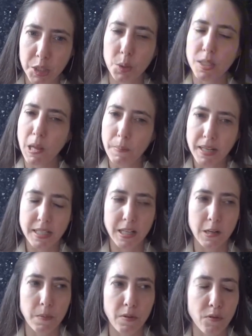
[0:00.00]
to some
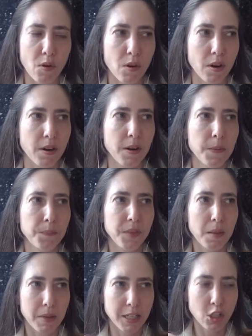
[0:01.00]
extent before,
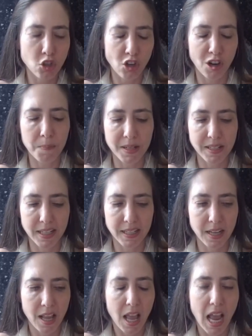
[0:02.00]
but it sharpened
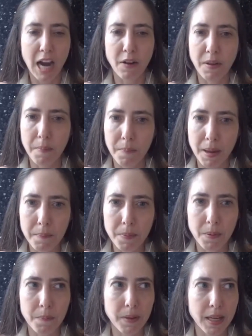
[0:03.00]
it. I
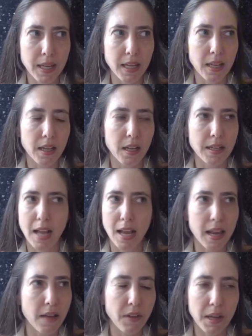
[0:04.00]
remember being
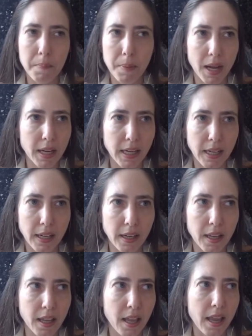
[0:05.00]
not having a body
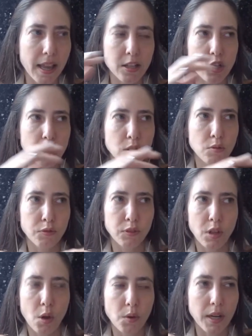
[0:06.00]
and just
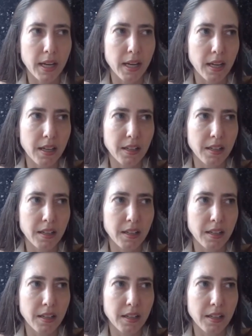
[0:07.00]
floating